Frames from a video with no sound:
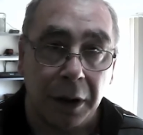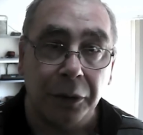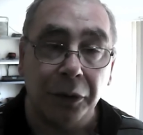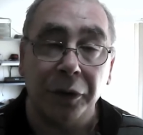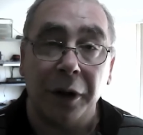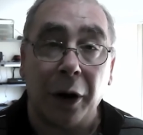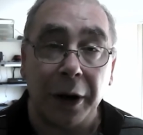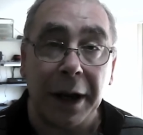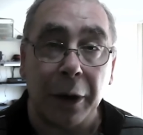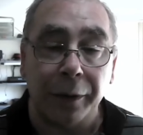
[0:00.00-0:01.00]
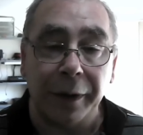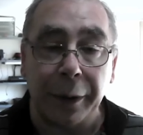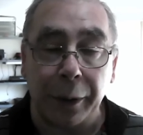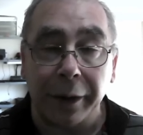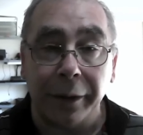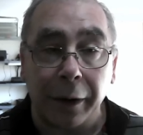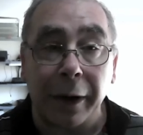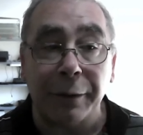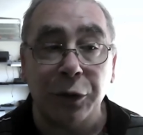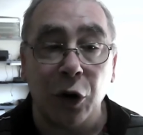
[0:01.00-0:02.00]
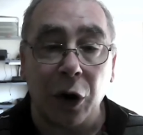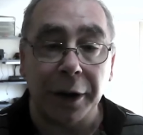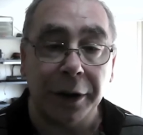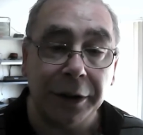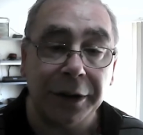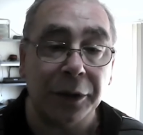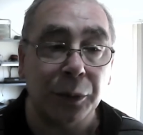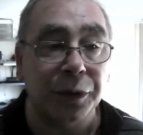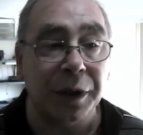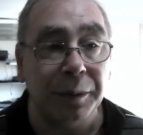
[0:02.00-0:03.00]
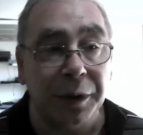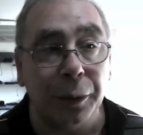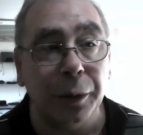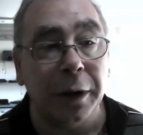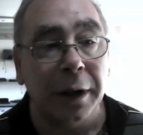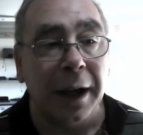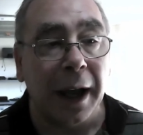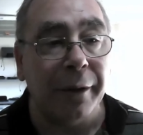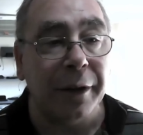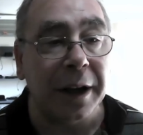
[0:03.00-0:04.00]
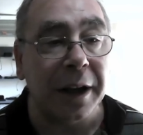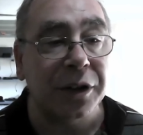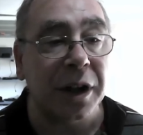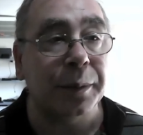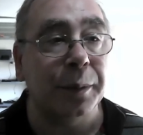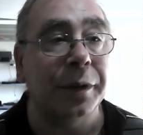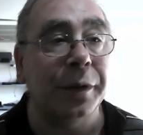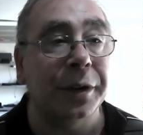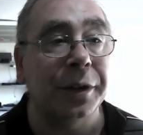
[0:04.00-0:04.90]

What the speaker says: Not that I know of anyway. I have tried, and it doesn't seem to have any adjustments for